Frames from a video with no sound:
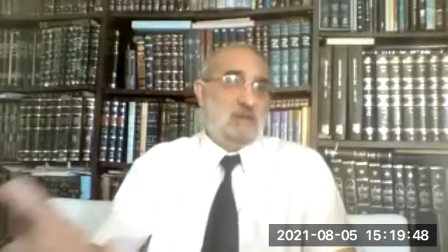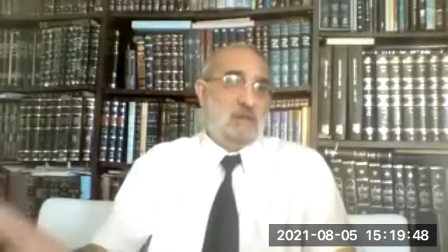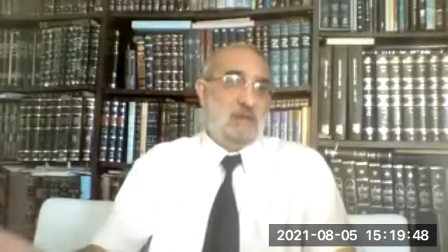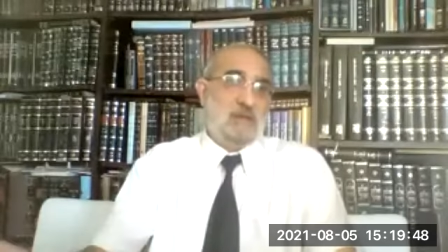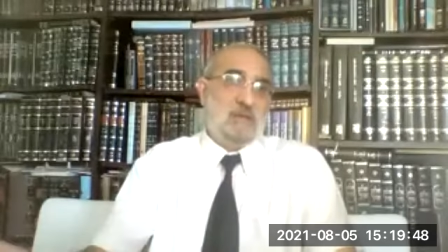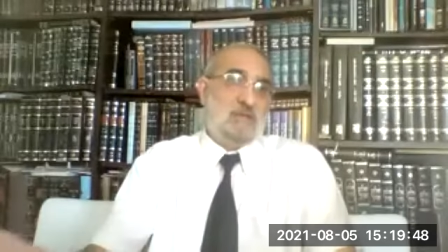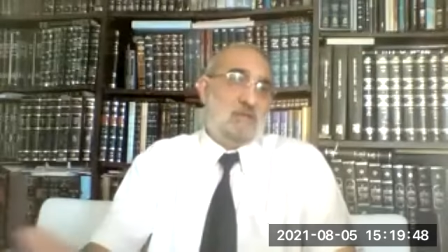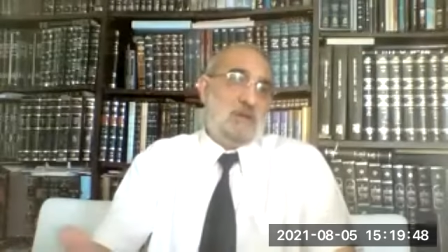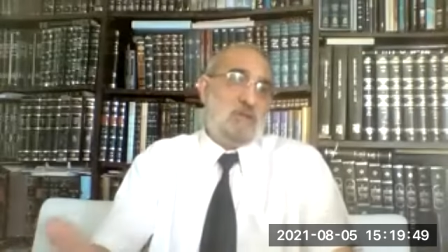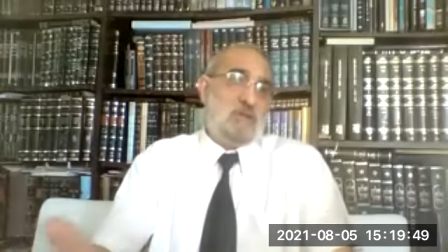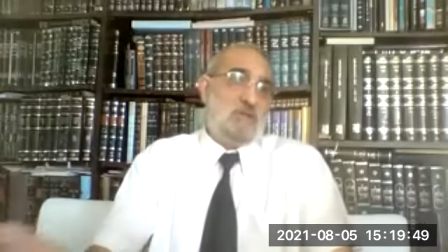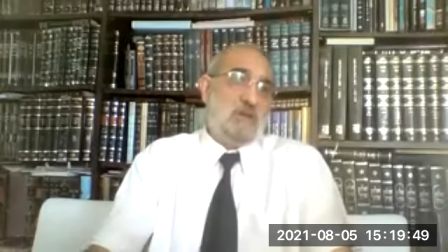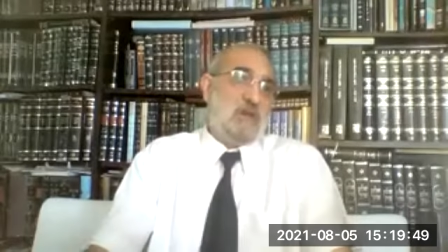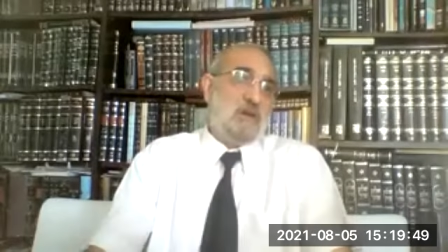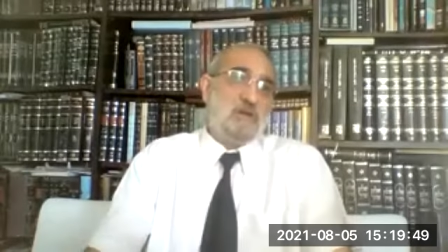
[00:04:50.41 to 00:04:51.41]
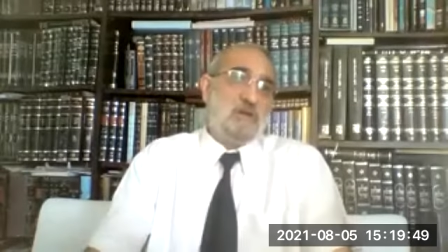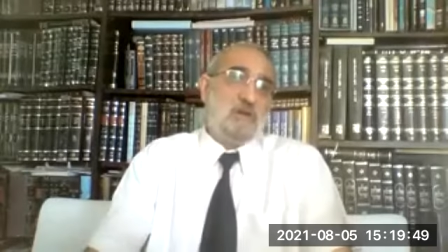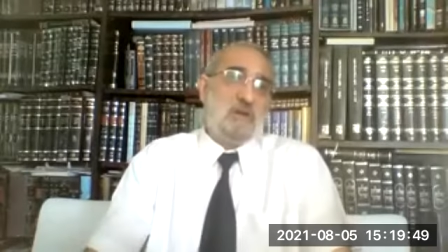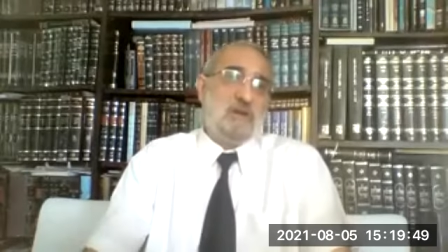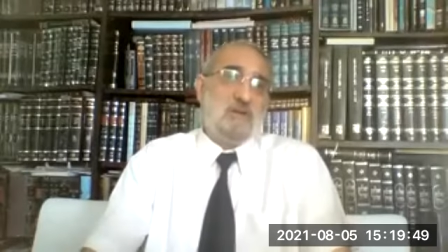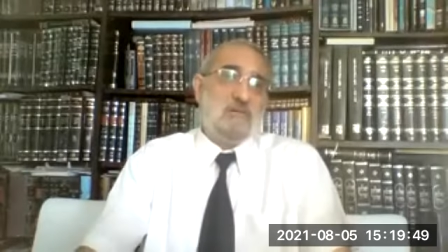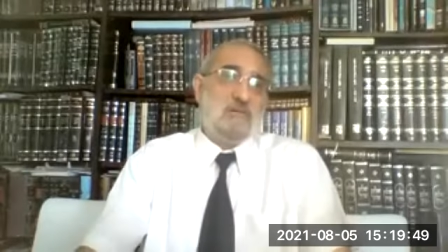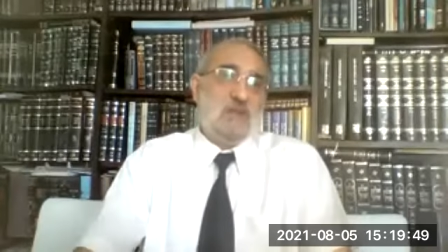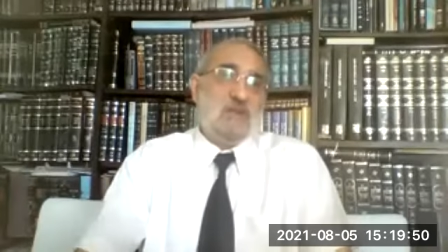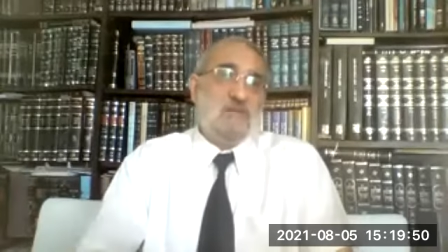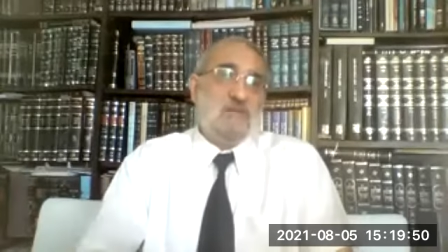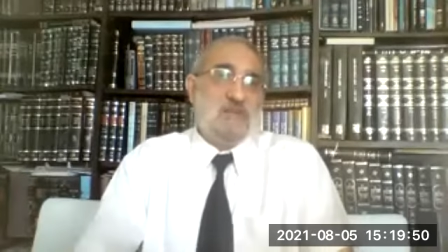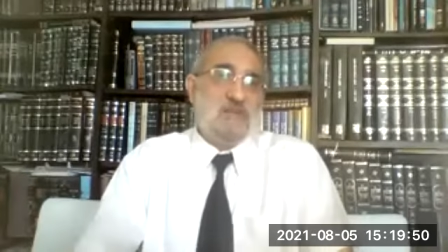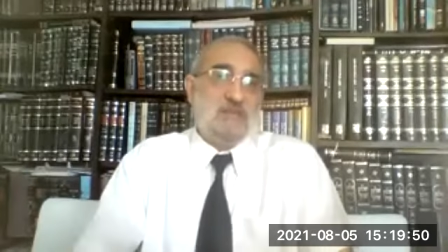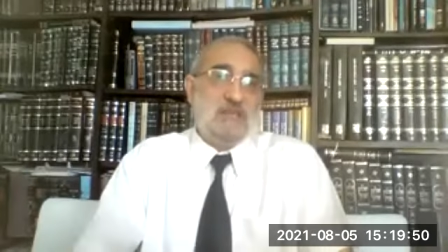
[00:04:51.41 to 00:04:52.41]
Uh, we, we, are, uh, we
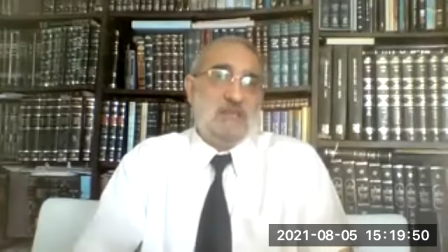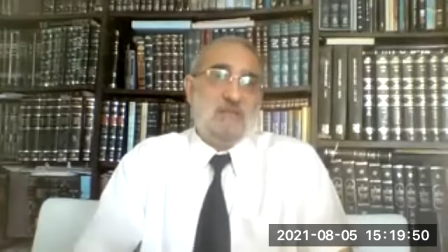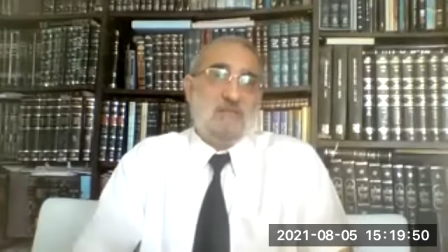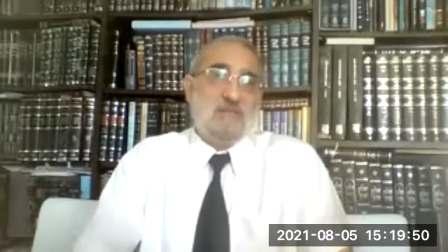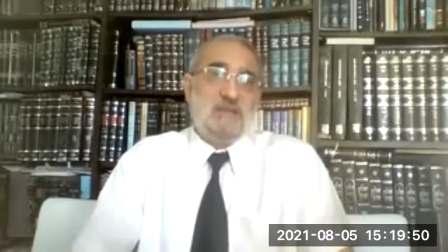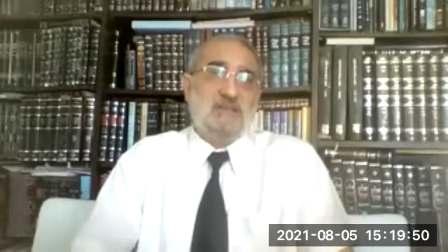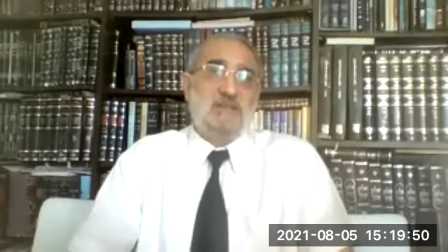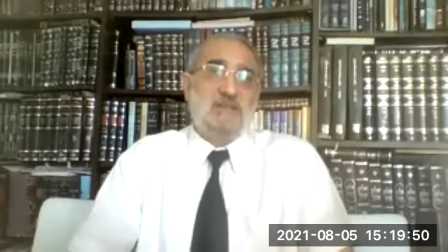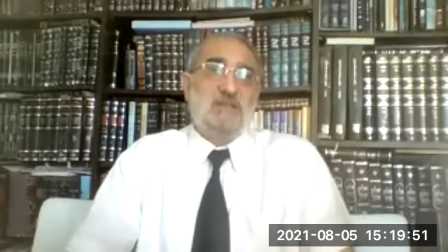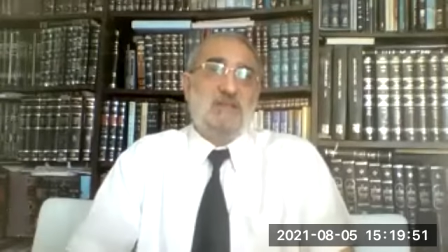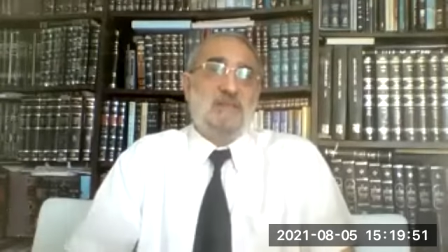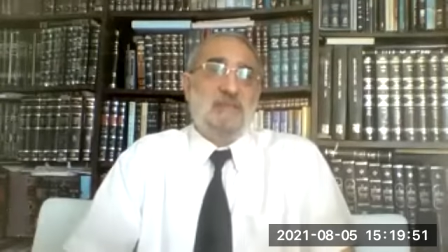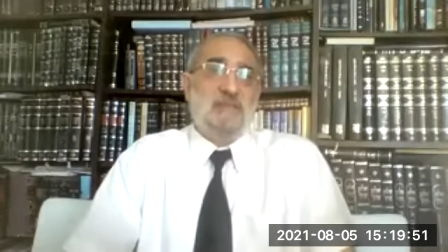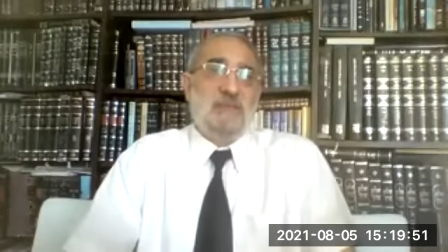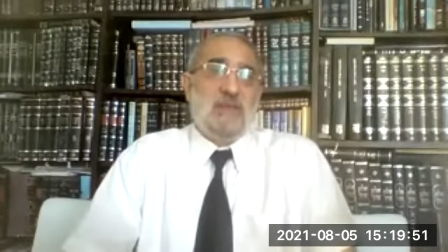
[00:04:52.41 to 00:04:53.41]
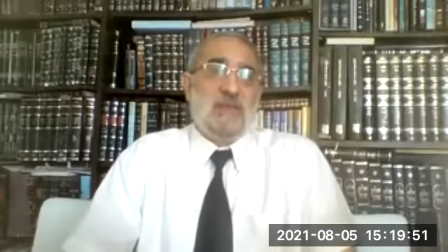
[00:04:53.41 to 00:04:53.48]
are the same, but the, uh, uh,